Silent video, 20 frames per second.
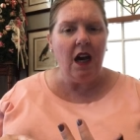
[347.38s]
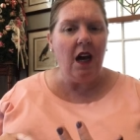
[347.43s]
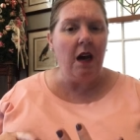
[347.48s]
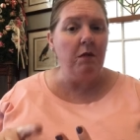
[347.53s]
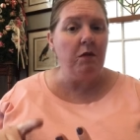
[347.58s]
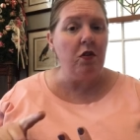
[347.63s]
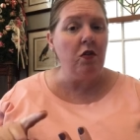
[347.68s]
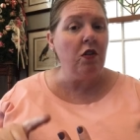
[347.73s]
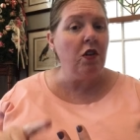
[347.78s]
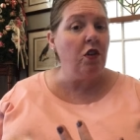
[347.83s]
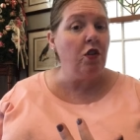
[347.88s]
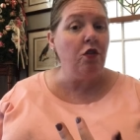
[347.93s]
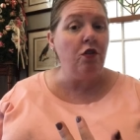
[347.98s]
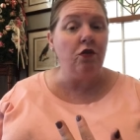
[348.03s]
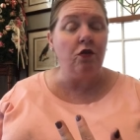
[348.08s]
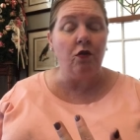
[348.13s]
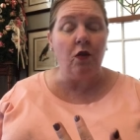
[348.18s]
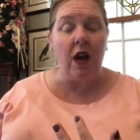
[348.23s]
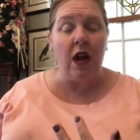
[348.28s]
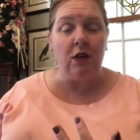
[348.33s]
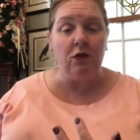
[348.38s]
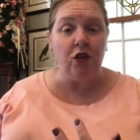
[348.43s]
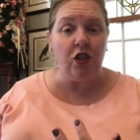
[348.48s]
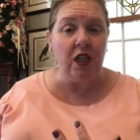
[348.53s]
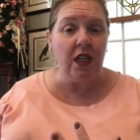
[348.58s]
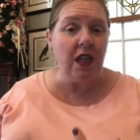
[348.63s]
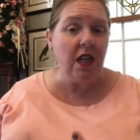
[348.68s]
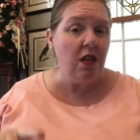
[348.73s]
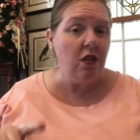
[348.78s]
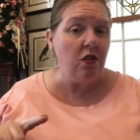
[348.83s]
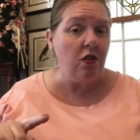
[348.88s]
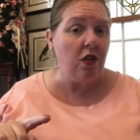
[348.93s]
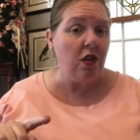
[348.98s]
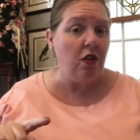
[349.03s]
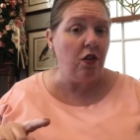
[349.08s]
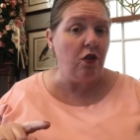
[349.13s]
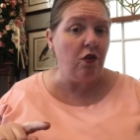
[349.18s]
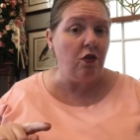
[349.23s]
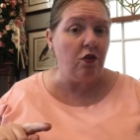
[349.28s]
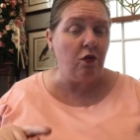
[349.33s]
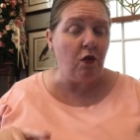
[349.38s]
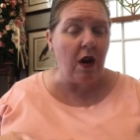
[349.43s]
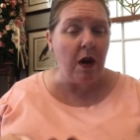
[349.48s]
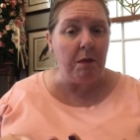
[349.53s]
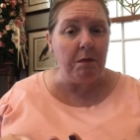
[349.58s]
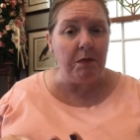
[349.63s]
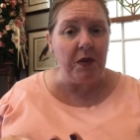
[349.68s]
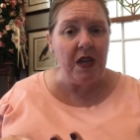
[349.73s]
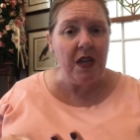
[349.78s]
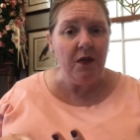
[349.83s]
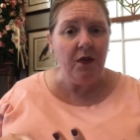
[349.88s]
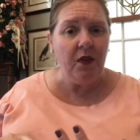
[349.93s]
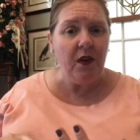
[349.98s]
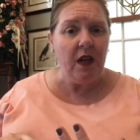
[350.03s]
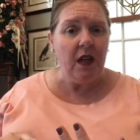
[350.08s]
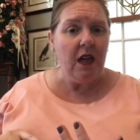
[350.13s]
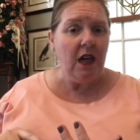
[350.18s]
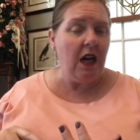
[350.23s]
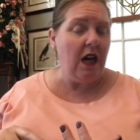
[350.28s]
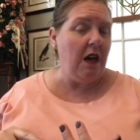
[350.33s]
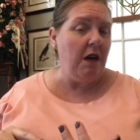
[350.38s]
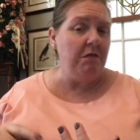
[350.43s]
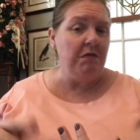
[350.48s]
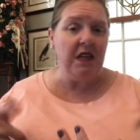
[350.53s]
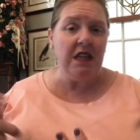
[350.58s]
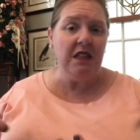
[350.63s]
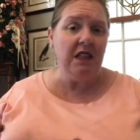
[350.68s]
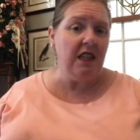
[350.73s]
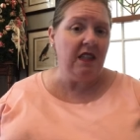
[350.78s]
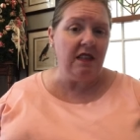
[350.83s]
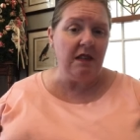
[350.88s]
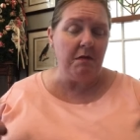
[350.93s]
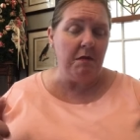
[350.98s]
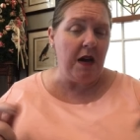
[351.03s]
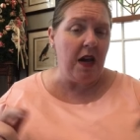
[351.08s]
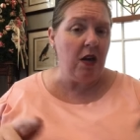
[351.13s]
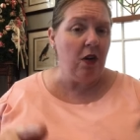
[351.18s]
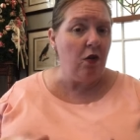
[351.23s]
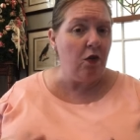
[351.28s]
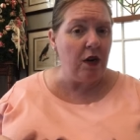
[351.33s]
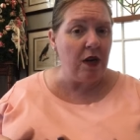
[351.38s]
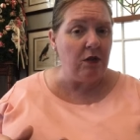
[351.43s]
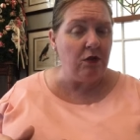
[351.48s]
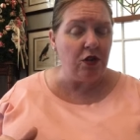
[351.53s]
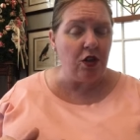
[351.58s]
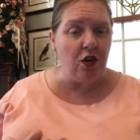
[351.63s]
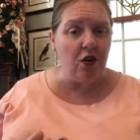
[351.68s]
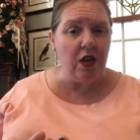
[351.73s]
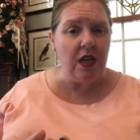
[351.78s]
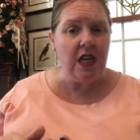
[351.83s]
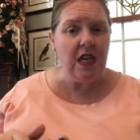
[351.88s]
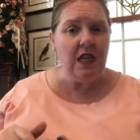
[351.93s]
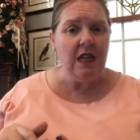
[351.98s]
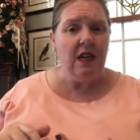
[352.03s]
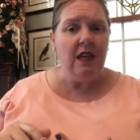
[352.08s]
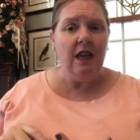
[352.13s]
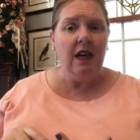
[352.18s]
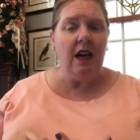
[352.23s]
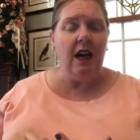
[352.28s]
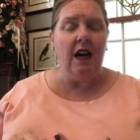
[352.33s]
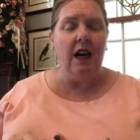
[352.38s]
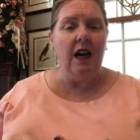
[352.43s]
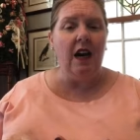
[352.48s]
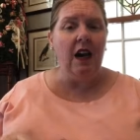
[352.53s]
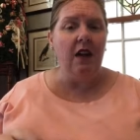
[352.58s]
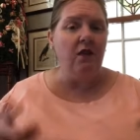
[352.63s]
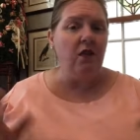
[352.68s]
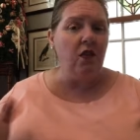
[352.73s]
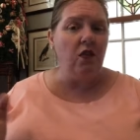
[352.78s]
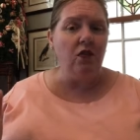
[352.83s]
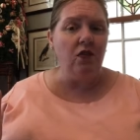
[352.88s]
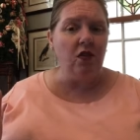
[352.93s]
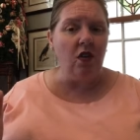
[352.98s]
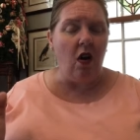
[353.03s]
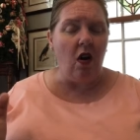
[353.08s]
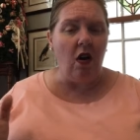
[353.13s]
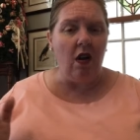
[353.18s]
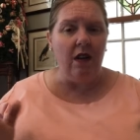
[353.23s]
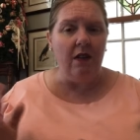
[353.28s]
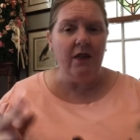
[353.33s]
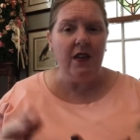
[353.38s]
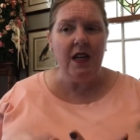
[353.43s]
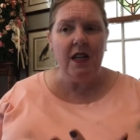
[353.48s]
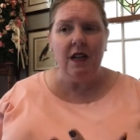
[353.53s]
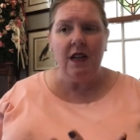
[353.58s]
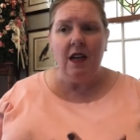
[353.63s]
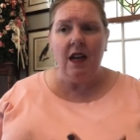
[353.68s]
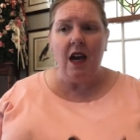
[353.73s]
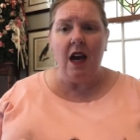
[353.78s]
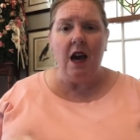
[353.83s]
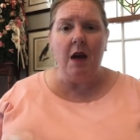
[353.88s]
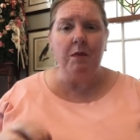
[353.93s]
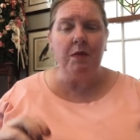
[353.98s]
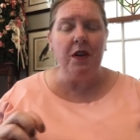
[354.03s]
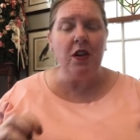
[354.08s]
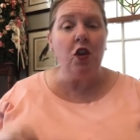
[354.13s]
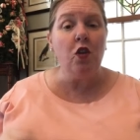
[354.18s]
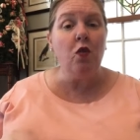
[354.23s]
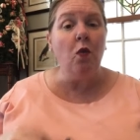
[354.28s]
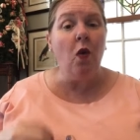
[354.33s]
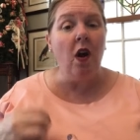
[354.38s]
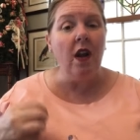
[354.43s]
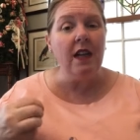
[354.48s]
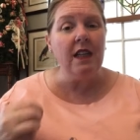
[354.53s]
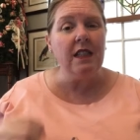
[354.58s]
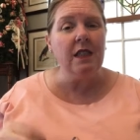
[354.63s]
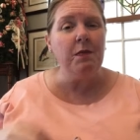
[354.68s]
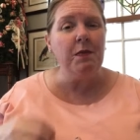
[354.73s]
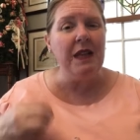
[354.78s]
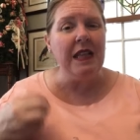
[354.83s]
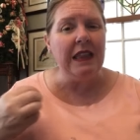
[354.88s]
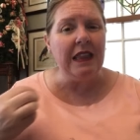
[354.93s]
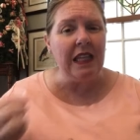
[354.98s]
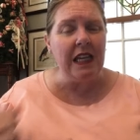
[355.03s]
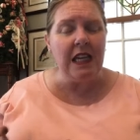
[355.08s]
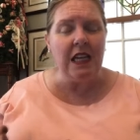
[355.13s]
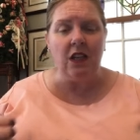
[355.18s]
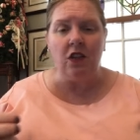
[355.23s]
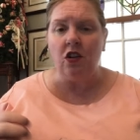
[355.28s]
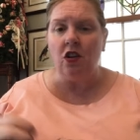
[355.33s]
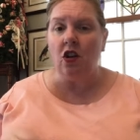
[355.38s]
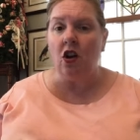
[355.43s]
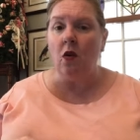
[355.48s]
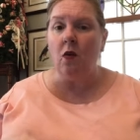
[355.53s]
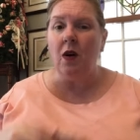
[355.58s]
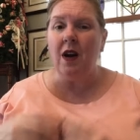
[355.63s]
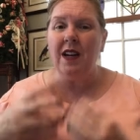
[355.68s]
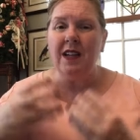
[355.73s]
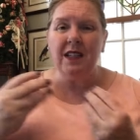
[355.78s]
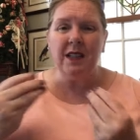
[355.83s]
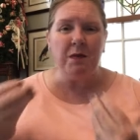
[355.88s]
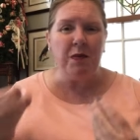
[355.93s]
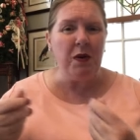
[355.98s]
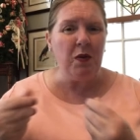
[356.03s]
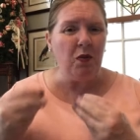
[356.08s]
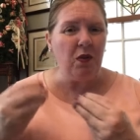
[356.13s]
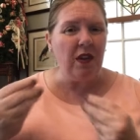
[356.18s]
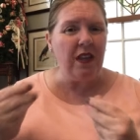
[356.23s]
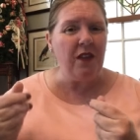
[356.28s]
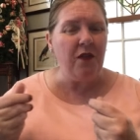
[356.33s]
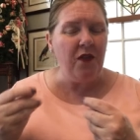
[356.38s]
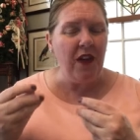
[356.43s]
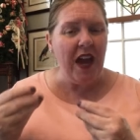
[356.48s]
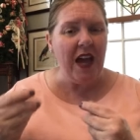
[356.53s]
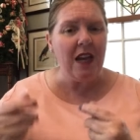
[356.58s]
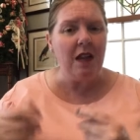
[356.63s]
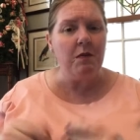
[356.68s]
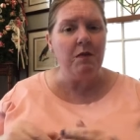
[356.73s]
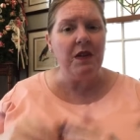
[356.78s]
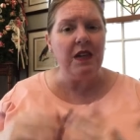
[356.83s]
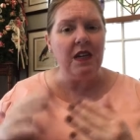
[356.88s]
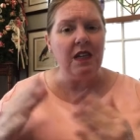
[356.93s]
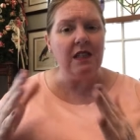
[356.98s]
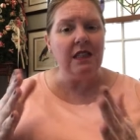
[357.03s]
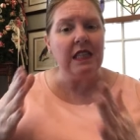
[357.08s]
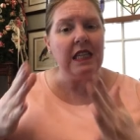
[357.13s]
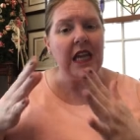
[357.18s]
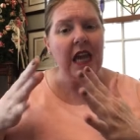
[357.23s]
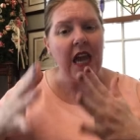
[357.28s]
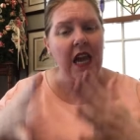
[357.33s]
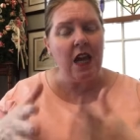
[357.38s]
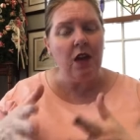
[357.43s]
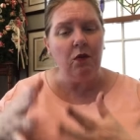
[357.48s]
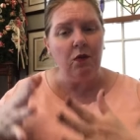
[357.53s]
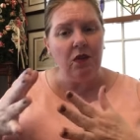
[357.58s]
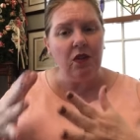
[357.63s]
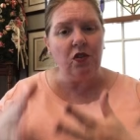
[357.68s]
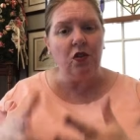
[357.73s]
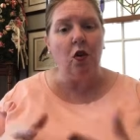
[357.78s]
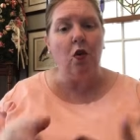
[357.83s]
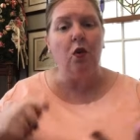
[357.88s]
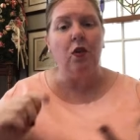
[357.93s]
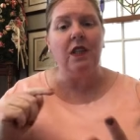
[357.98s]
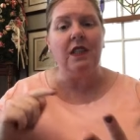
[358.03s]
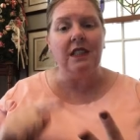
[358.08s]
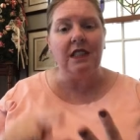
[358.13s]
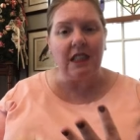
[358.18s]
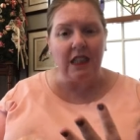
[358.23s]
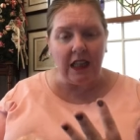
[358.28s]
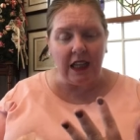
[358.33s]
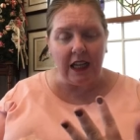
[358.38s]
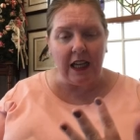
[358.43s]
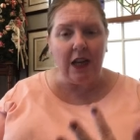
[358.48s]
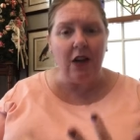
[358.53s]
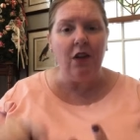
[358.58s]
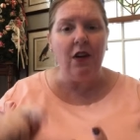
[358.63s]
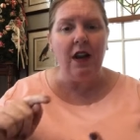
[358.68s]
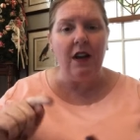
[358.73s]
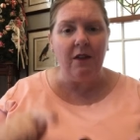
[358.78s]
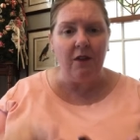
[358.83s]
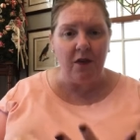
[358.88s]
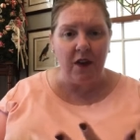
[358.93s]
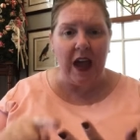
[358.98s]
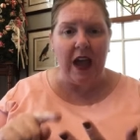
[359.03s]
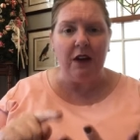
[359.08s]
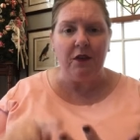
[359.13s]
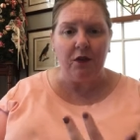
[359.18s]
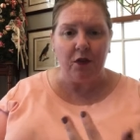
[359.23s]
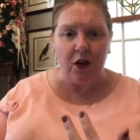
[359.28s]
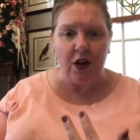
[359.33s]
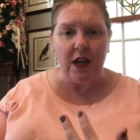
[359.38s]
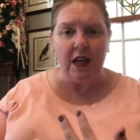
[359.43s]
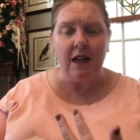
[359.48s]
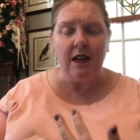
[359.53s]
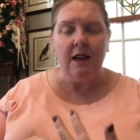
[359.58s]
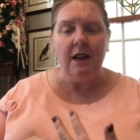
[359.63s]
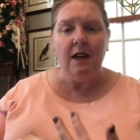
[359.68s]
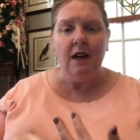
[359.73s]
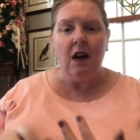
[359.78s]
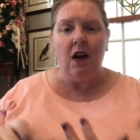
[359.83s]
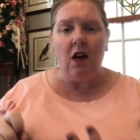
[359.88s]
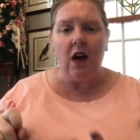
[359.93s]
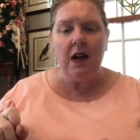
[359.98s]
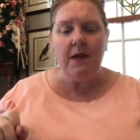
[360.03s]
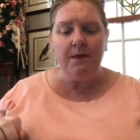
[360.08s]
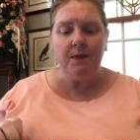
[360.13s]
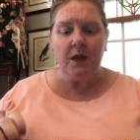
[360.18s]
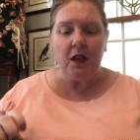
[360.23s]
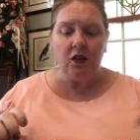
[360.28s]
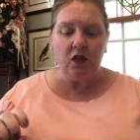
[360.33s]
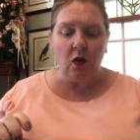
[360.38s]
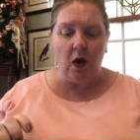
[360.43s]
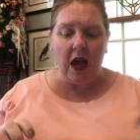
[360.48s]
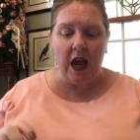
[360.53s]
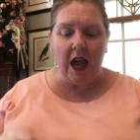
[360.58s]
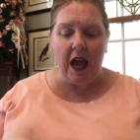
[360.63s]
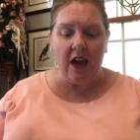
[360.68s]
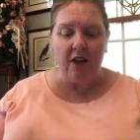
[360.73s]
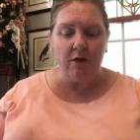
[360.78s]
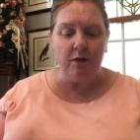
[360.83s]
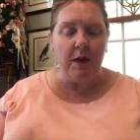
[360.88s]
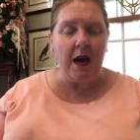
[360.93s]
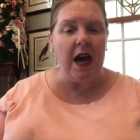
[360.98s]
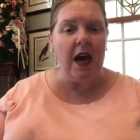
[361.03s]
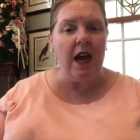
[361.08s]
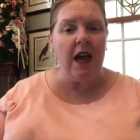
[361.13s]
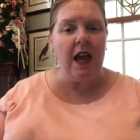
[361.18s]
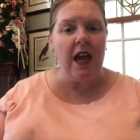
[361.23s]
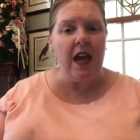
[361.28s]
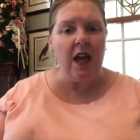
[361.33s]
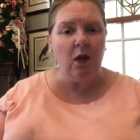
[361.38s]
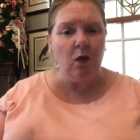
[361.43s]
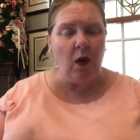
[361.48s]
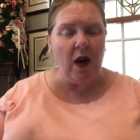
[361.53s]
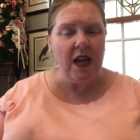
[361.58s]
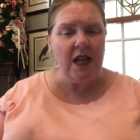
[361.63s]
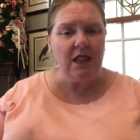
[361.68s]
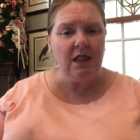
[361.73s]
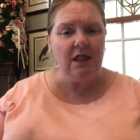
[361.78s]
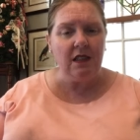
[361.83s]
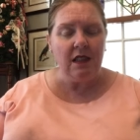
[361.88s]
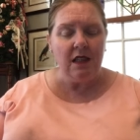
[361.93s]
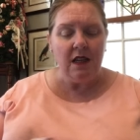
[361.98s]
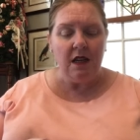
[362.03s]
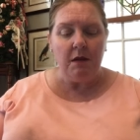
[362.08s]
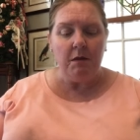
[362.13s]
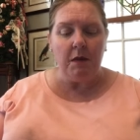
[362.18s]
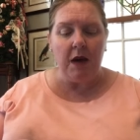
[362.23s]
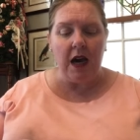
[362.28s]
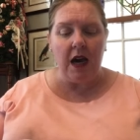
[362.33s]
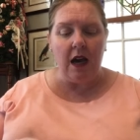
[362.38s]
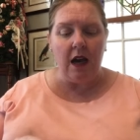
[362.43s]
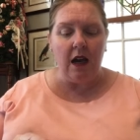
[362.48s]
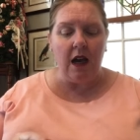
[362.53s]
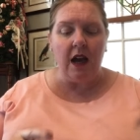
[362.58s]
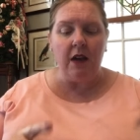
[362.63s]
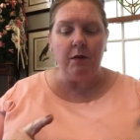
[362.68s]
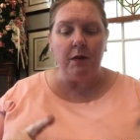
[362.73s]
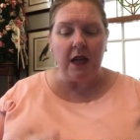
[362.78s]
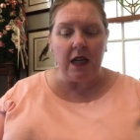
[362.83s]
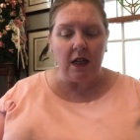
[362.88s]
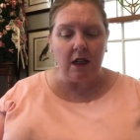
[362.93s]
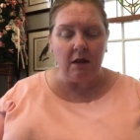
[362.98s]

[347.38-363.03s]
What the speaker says: You can use ground chicken. You can use ground beef. It doesn't matter, ground turkey. I've used all of it, but you want it to be lean. You don't want it to be really fatty because the end result is clear and fat-free. All right, so I have my egg whites, my